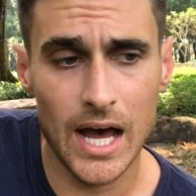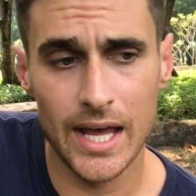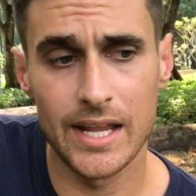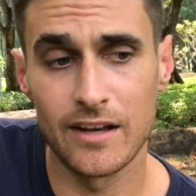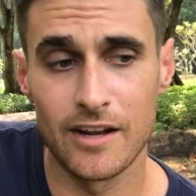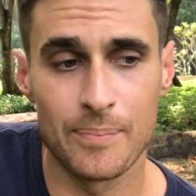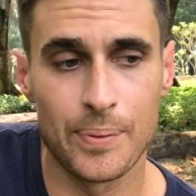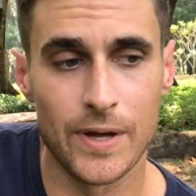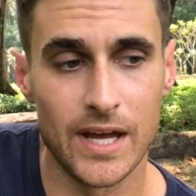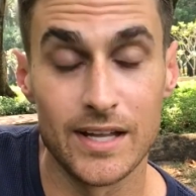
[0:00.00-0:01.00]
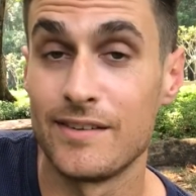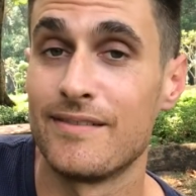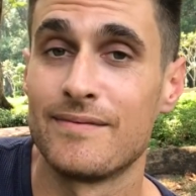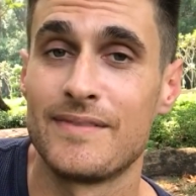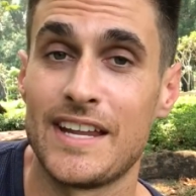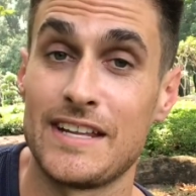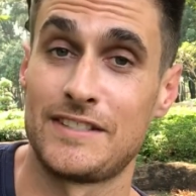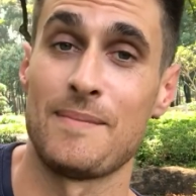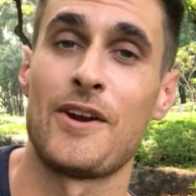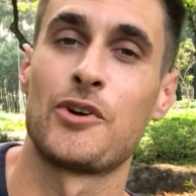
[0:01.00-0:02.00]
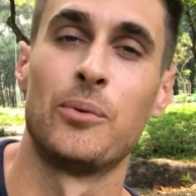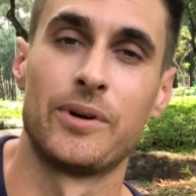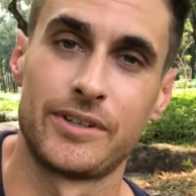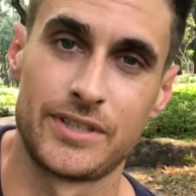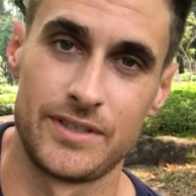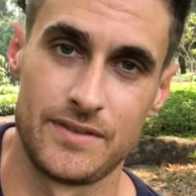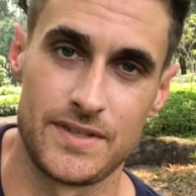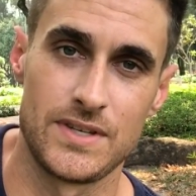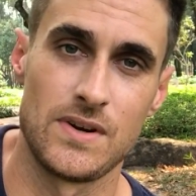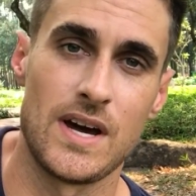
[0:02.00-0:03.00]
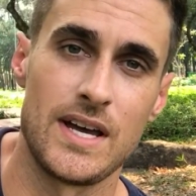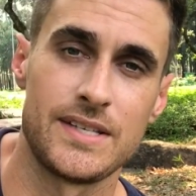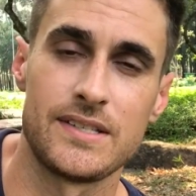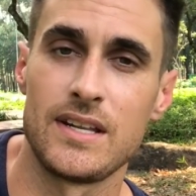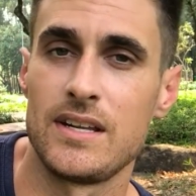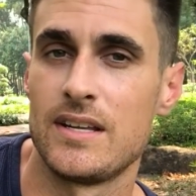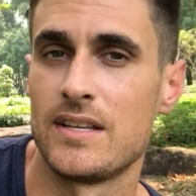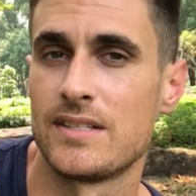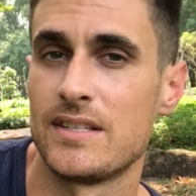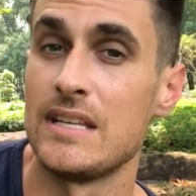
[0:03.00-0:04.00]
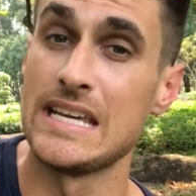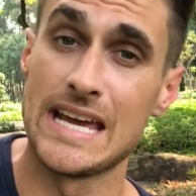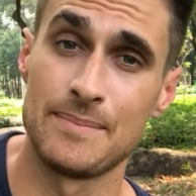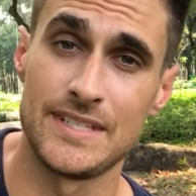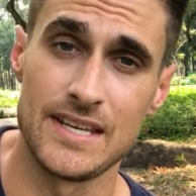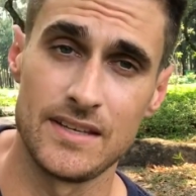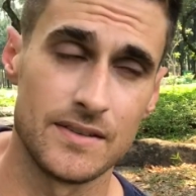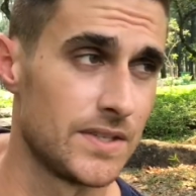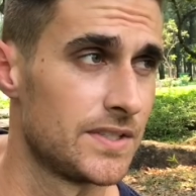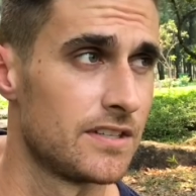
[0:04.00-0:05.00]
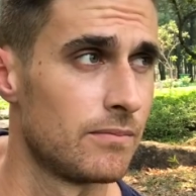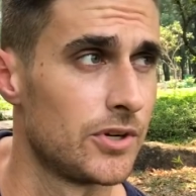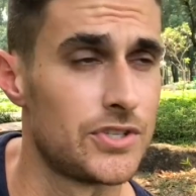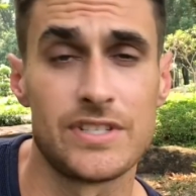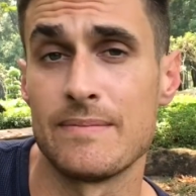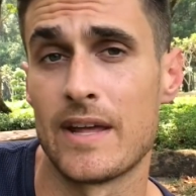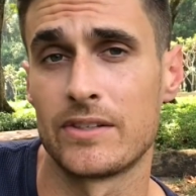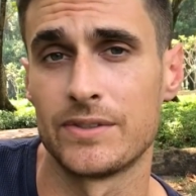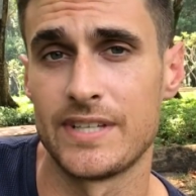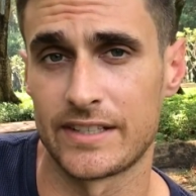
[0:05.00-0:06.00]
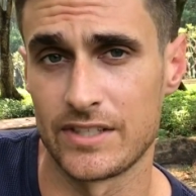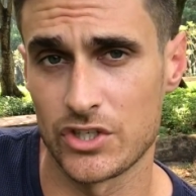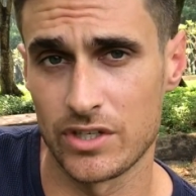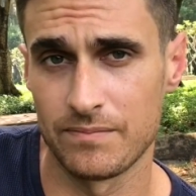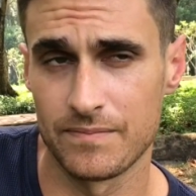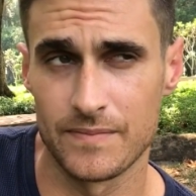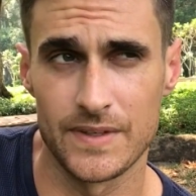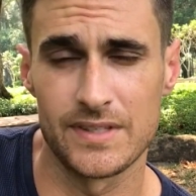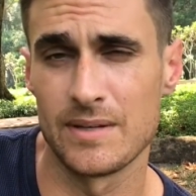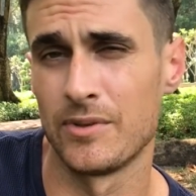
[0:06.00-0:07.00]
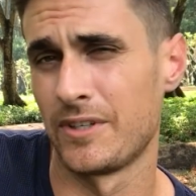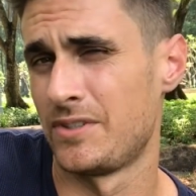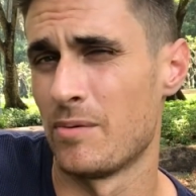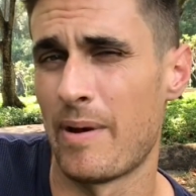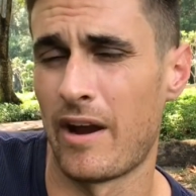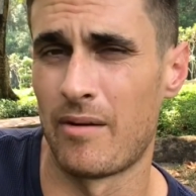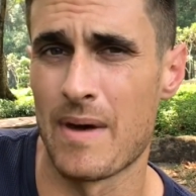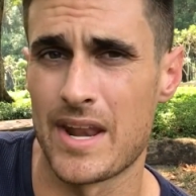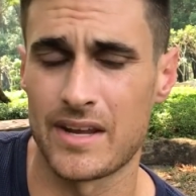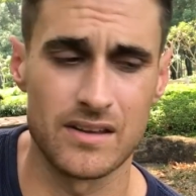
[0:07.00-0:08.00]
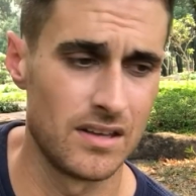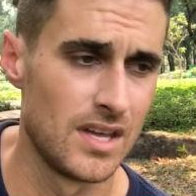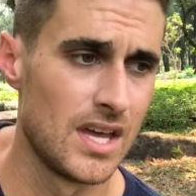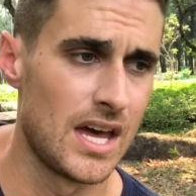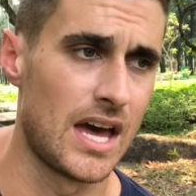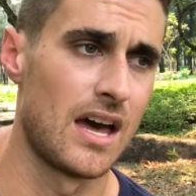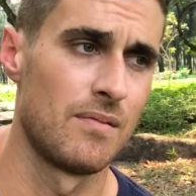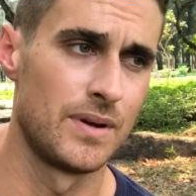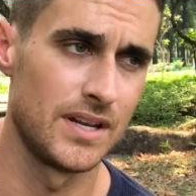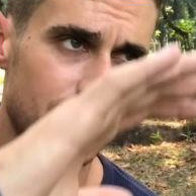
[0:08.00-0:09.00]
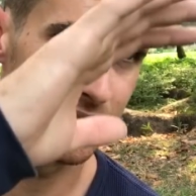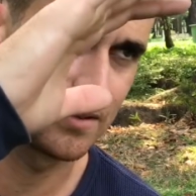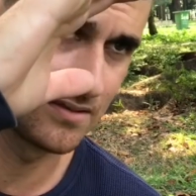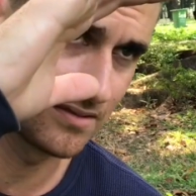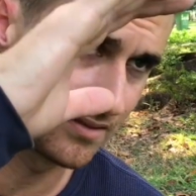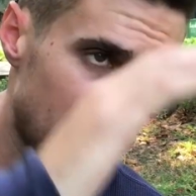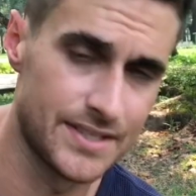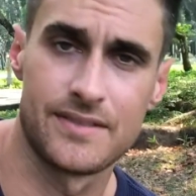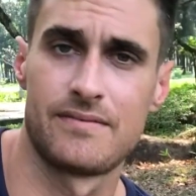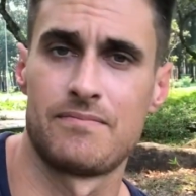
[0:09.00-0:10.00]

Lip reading: I ended up getting into medical work. So I studied as an EMT, so it's an emergency medical technician. It's similar to a paramedic, but it's less